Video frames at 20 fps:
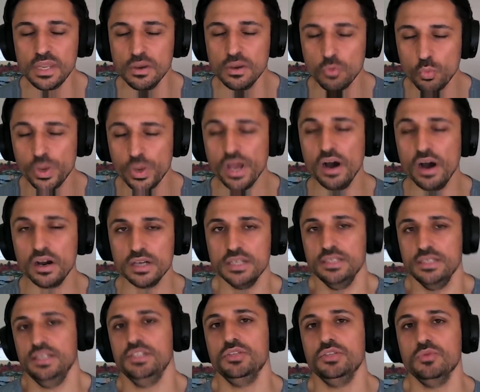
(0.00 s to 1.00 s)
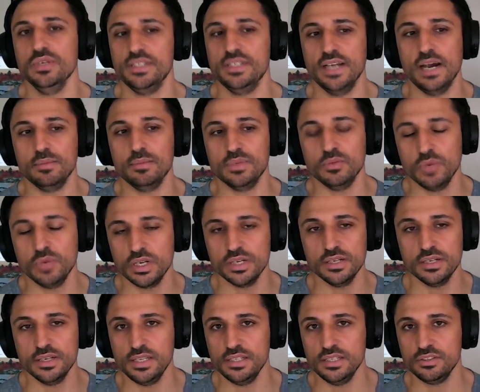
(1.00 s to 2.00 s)
we are going to need to adapt and we're going to
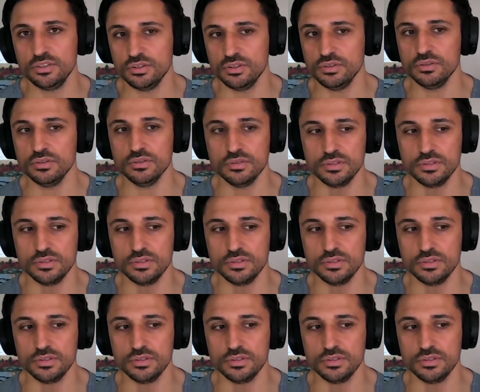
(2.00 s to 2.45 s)
need to